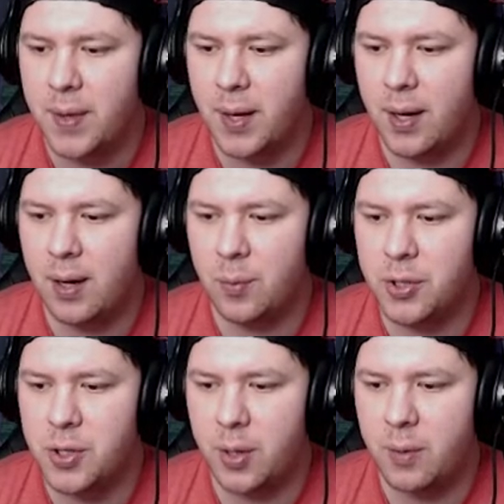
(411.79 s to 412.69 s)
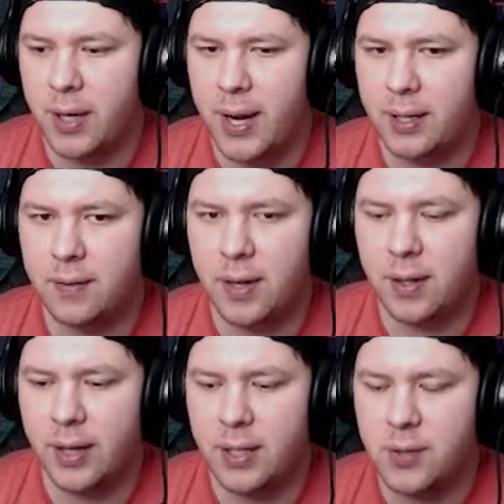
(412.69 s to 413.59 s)
Uh, we'll just go ahead. We're going to activate the
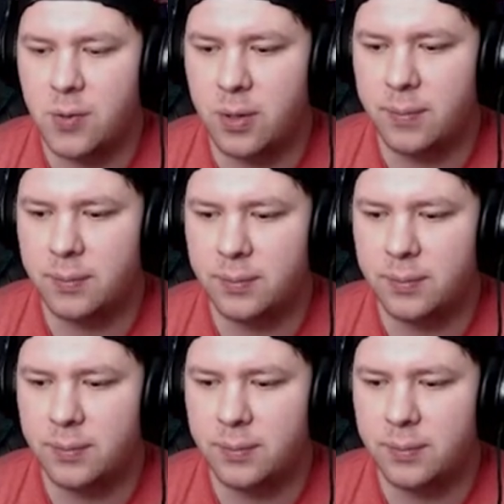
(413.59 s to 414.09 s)
Lightning Storm.